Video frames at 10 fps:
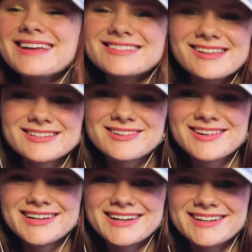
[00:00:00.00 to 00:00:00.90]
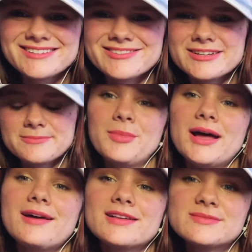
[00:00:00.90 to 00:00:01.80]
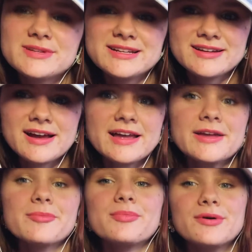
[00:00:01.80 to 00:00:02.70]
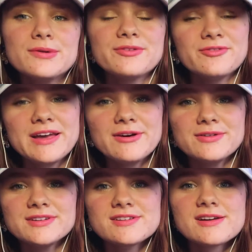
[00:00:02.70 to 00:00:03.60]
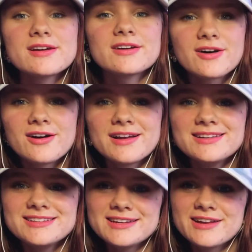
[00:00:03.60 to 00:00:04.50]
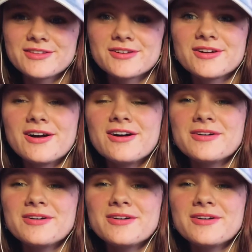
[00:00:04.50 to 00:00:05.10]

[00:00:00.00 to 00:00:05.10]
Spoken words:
So let's go ahead and get into it. My husband and I both found God together.